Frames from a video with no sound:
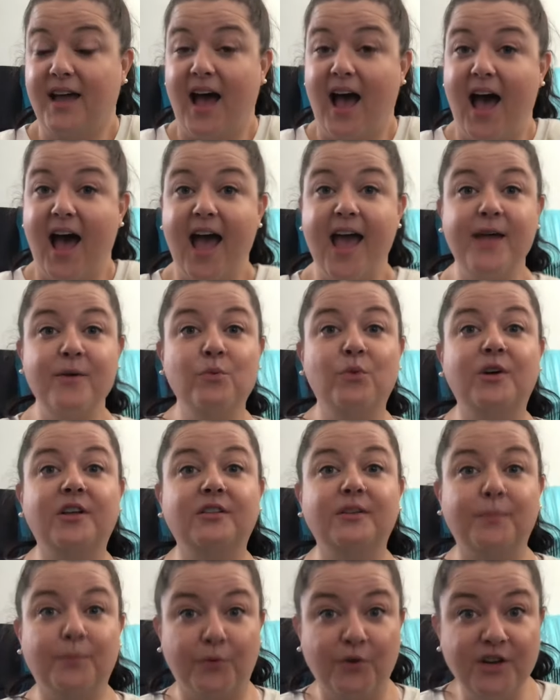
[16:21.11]
I will
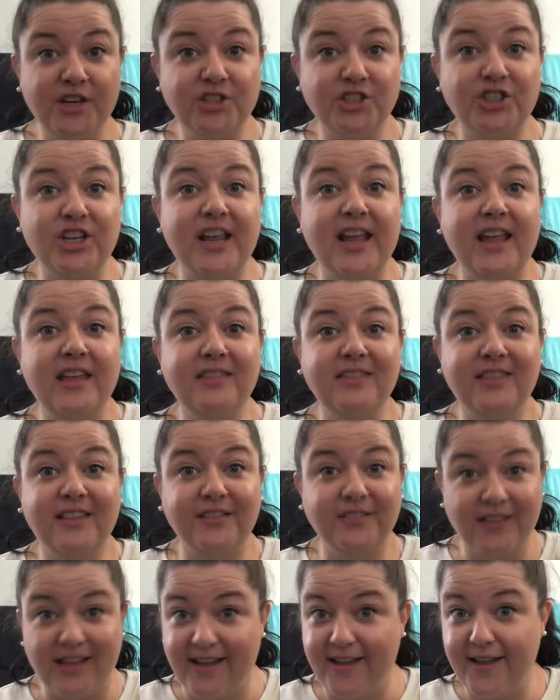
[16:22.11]
appreciate the
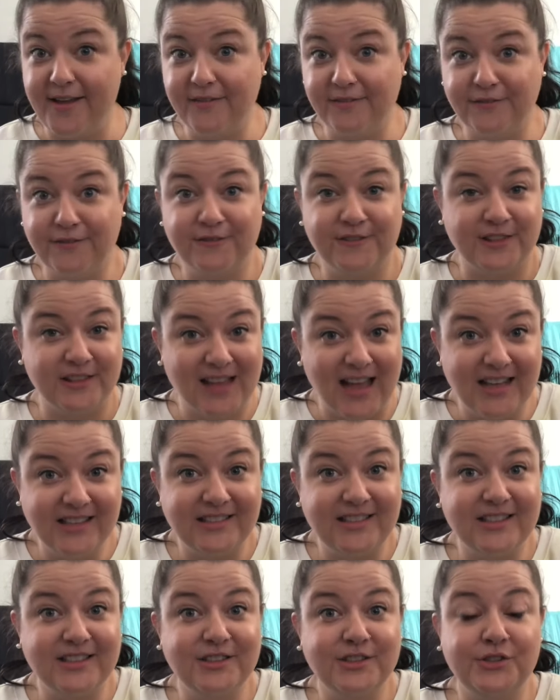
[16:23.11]
life
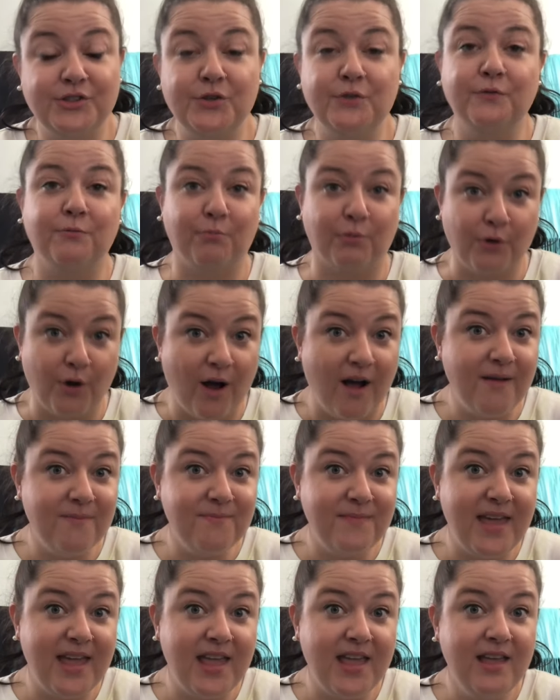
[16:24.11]
lessons you've brought
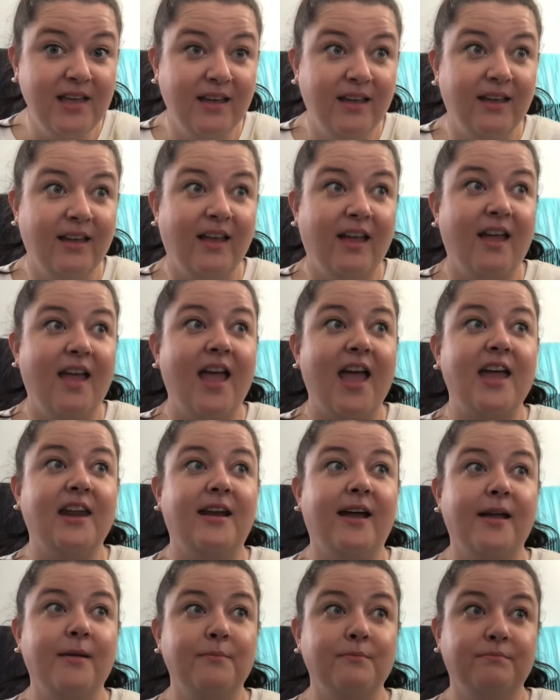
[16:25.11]
me and
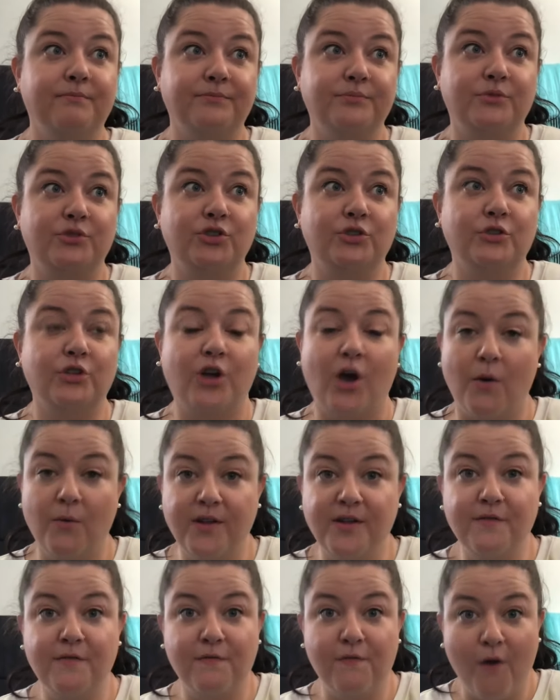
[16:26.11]
I'm
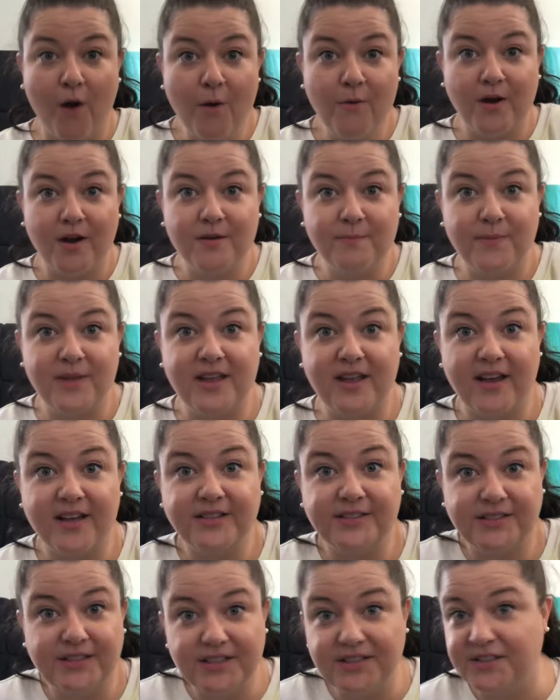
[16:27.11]
going forward
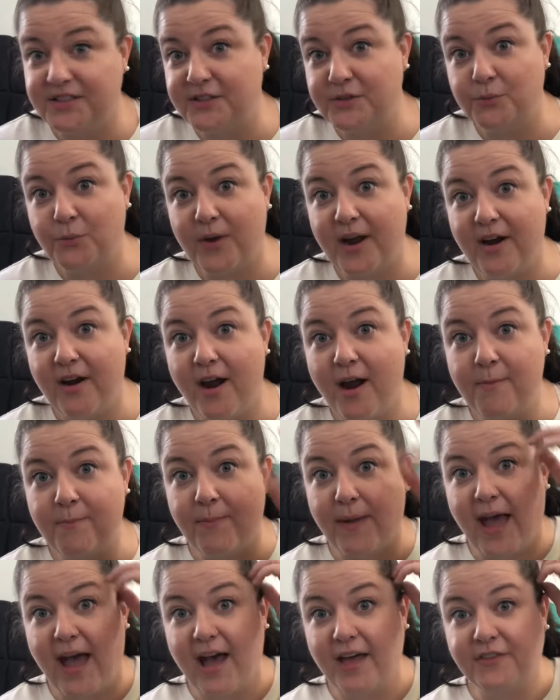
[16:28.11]
because this is where our
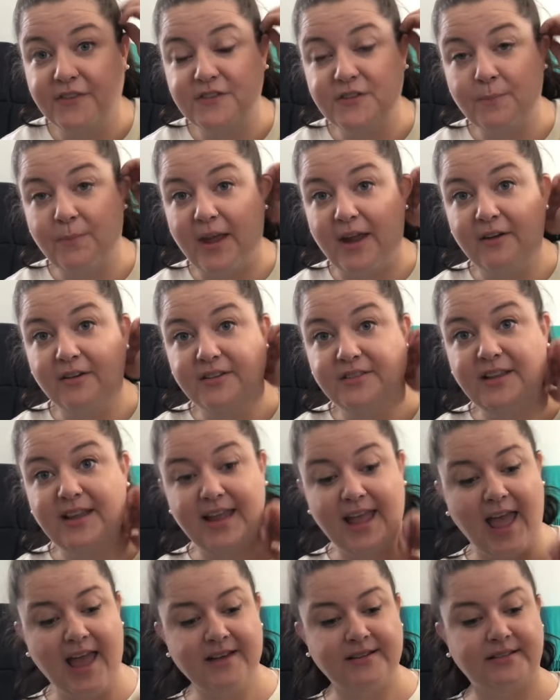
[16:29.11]
paths
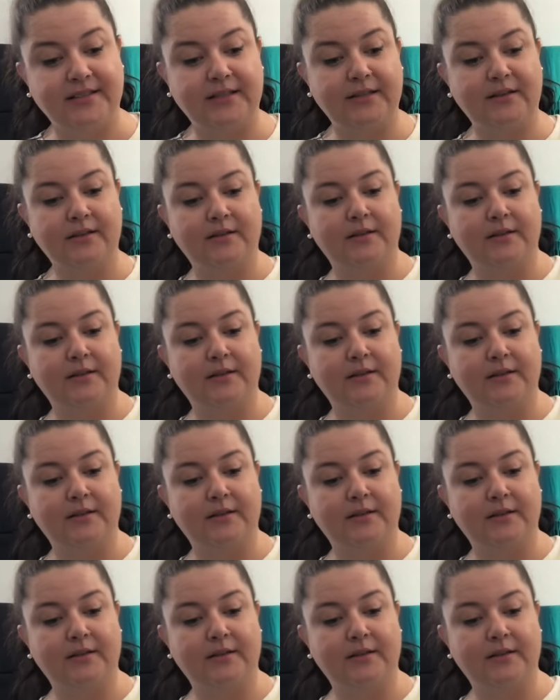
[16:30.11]
apparently end.